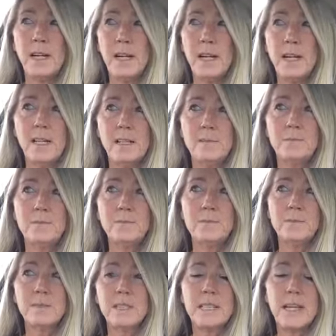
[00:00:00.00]

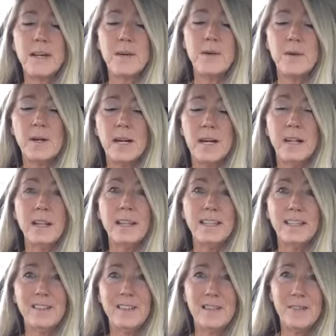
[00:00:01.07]
So I'll let
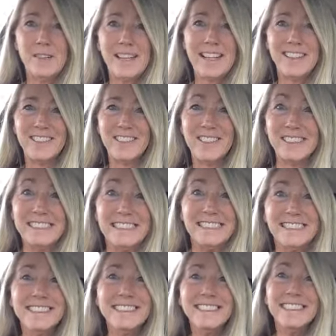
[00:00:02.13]
you know how we get on.
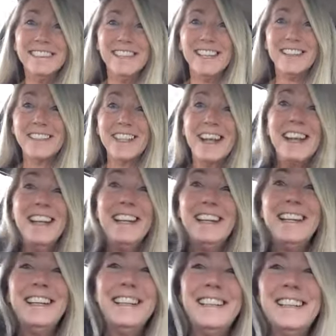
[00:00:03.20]

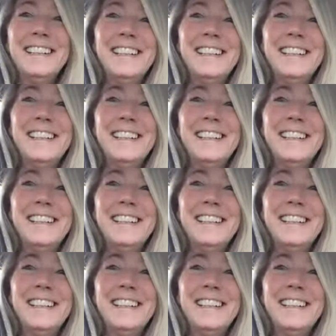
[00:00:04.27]
Okay.